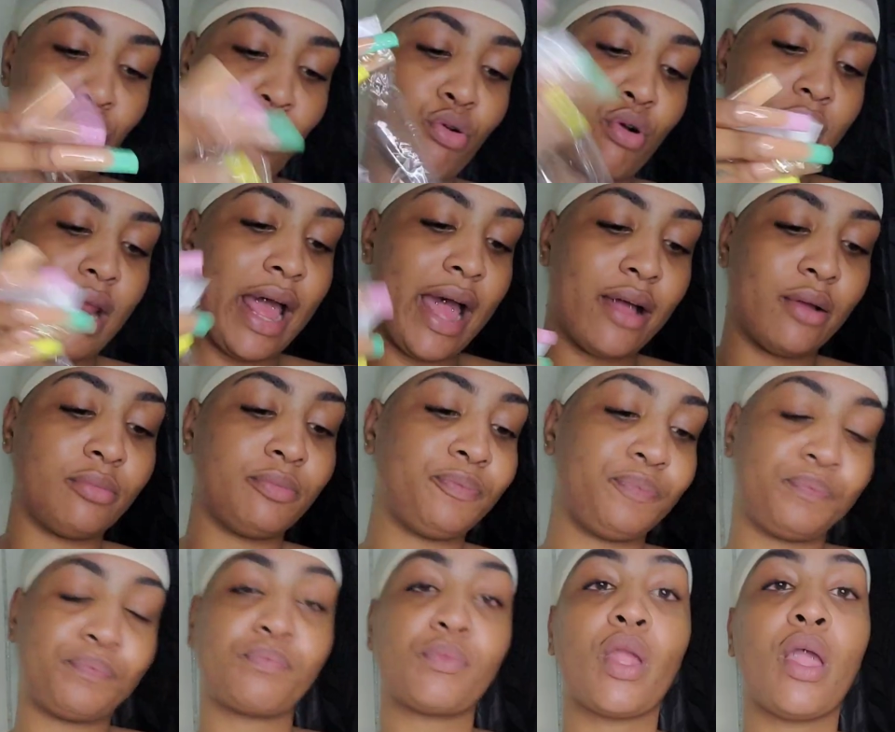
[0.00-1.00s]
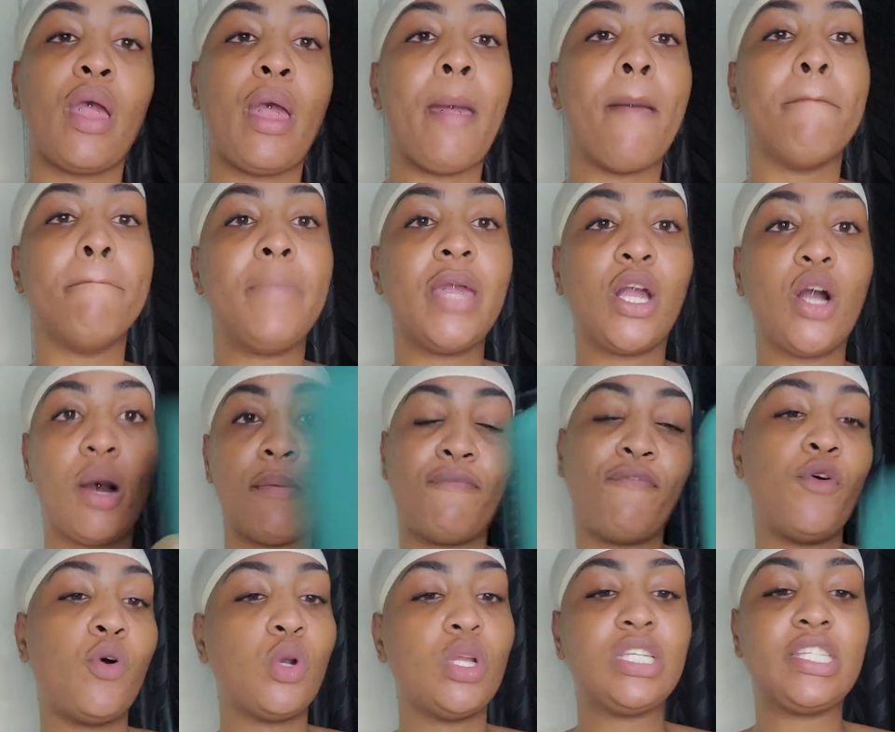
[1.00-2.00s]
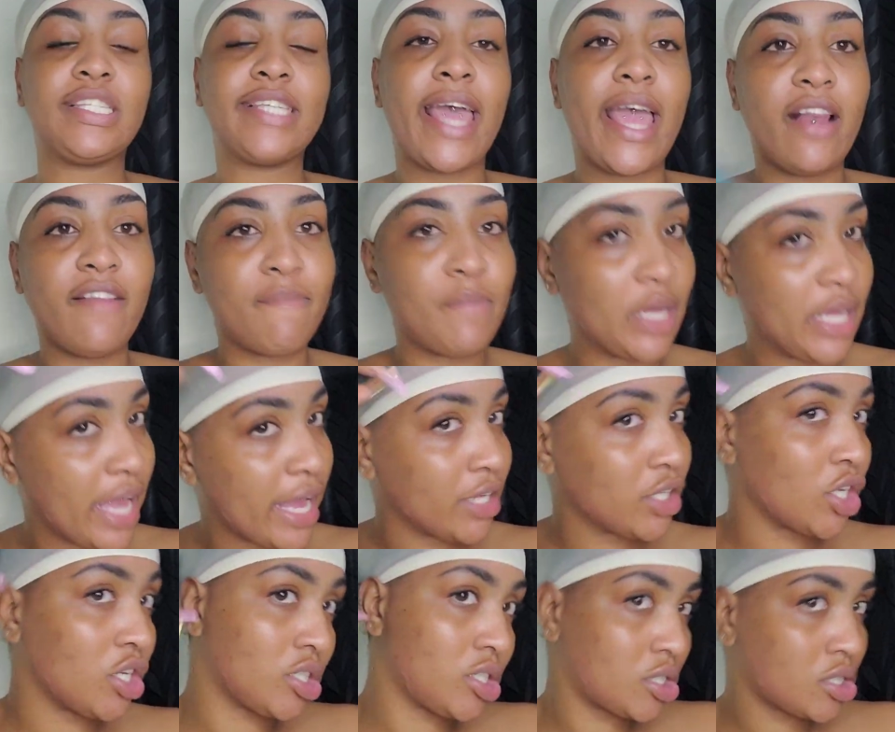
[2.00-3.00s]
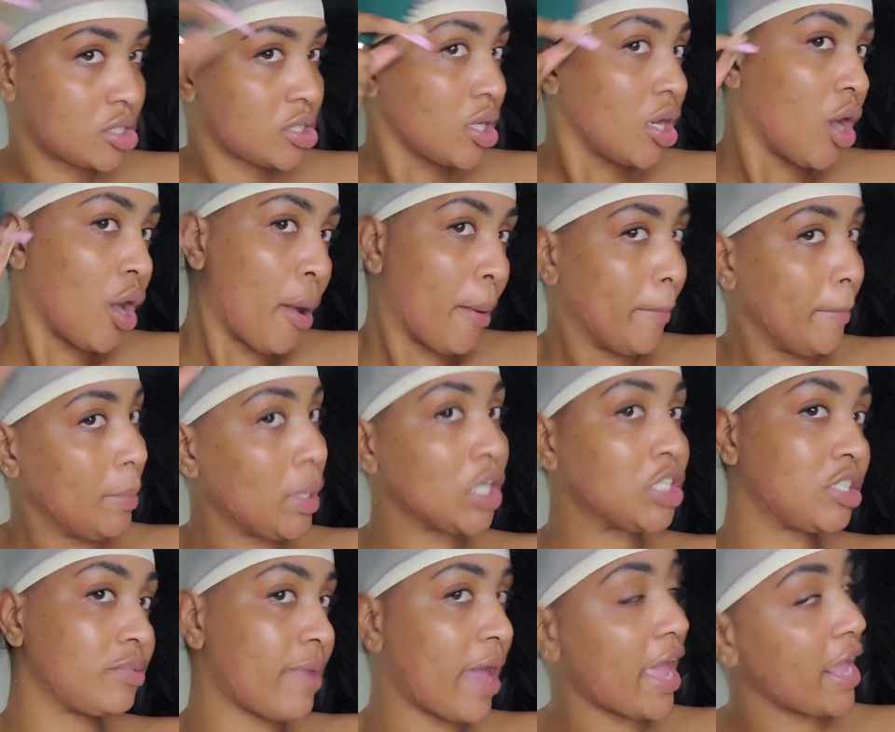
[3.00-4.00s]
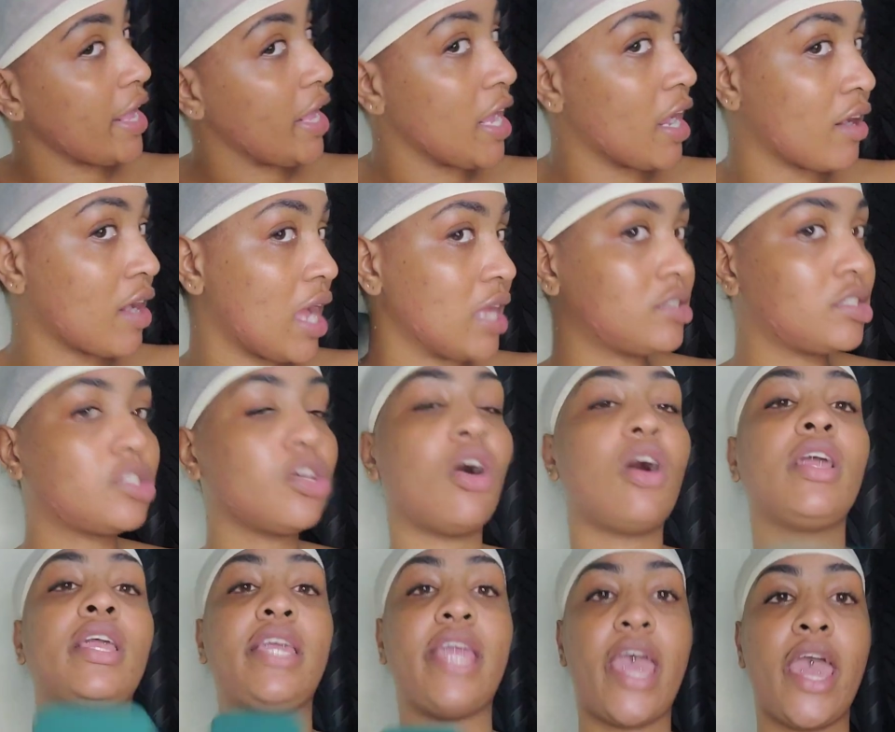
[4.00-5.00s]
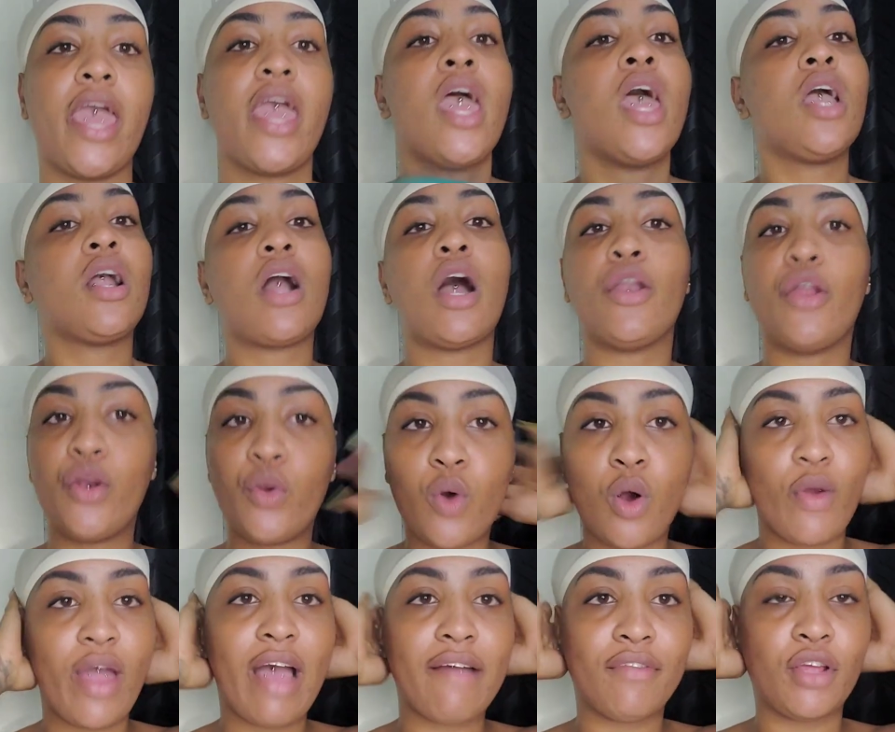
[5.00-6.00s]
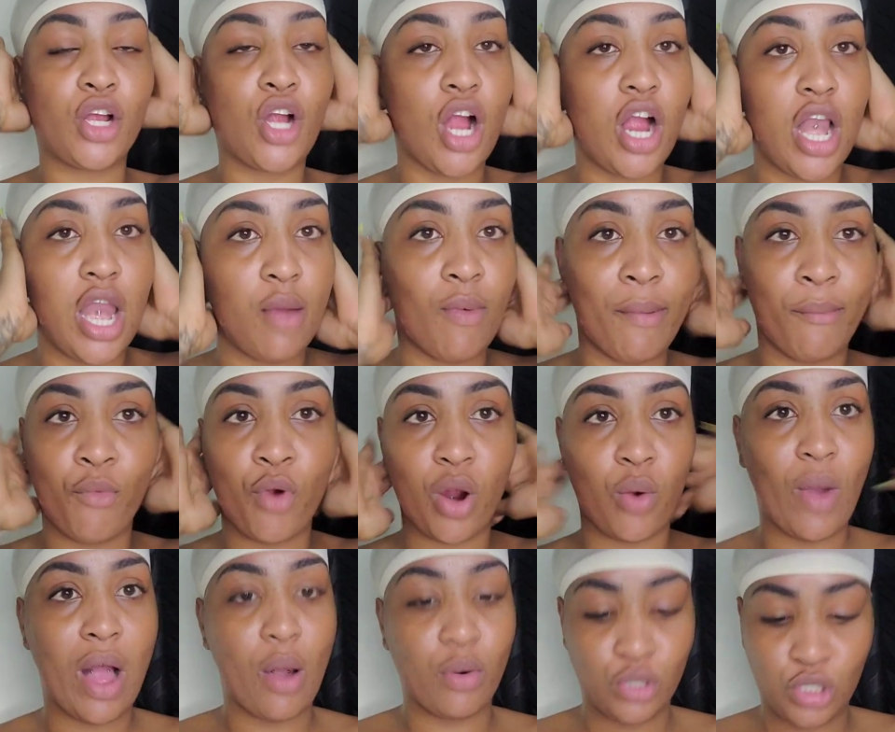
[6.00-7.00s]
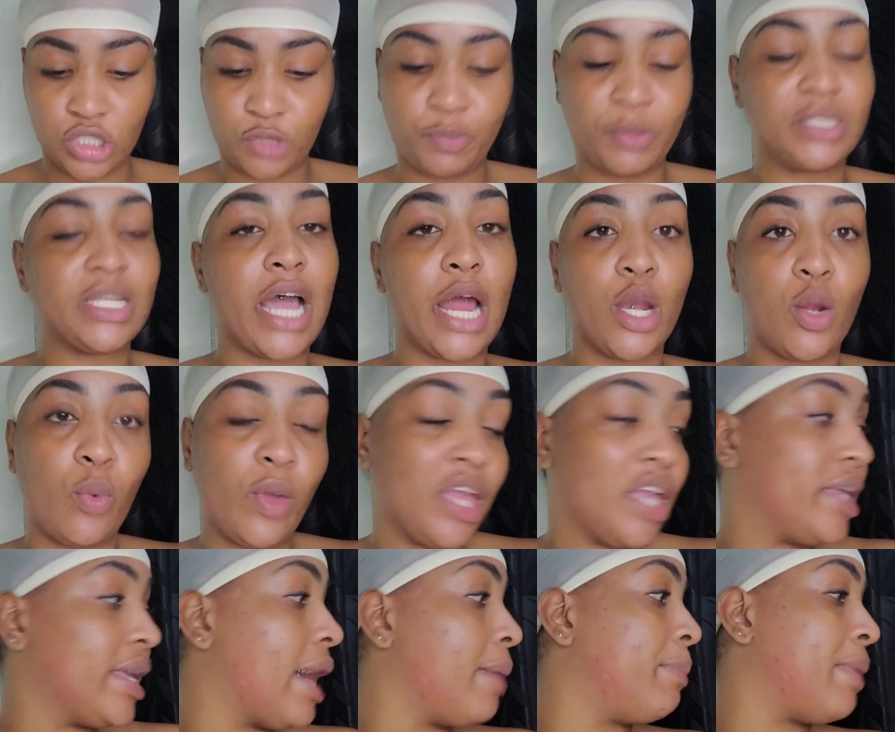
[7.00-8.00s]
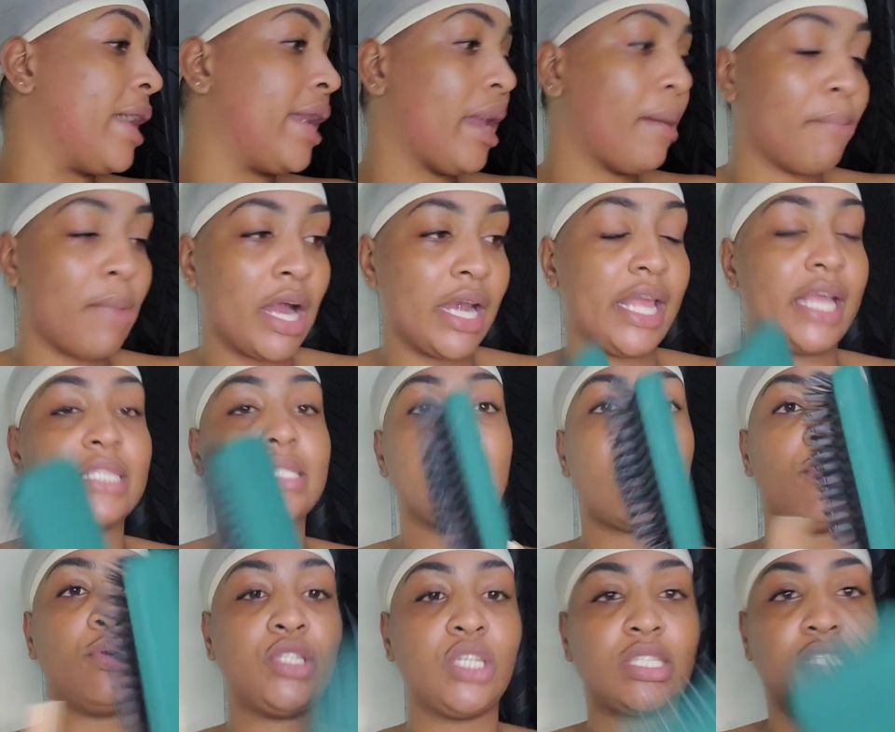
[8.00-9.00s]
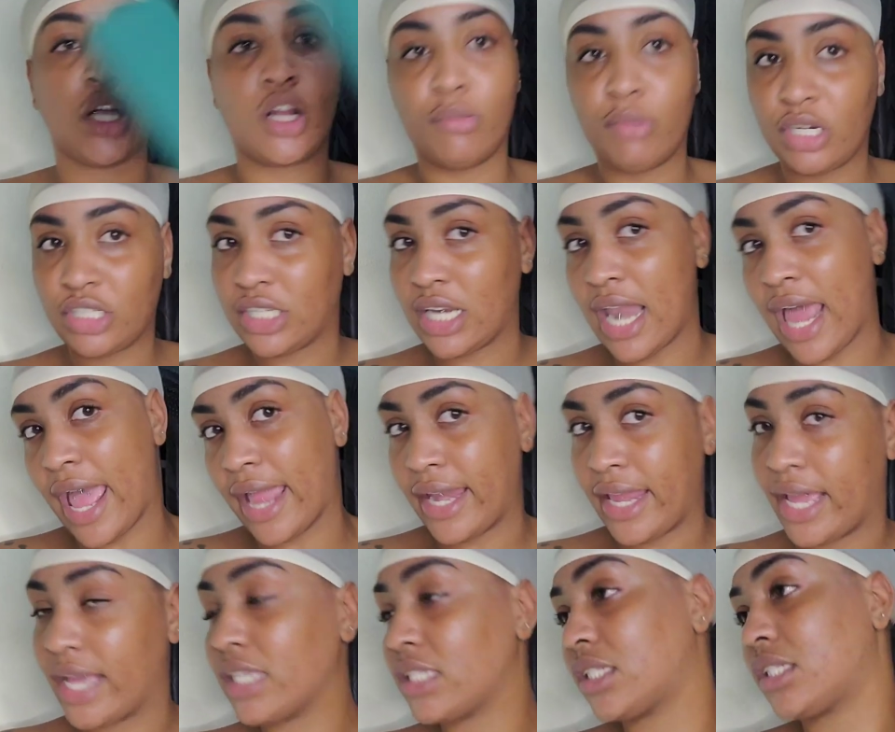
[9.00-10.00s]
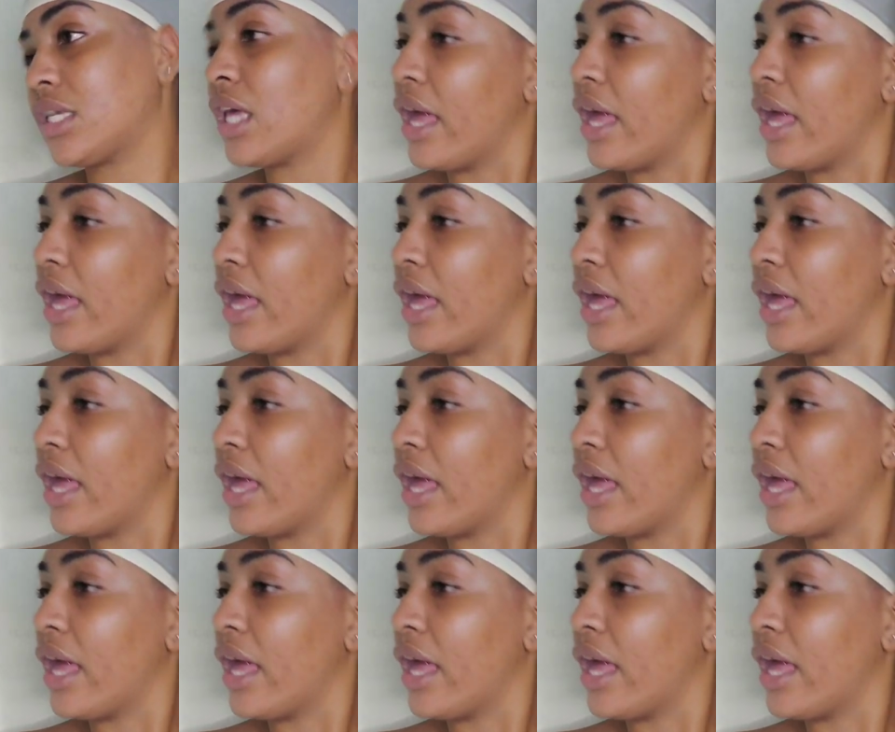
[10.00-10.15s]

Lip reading: you know that. Big up for myself. I can just brush my hair and so, yeah. Because I know we have the girl and we're more well. We just put on the wig cap and a bonnet. And we just like a brush like this.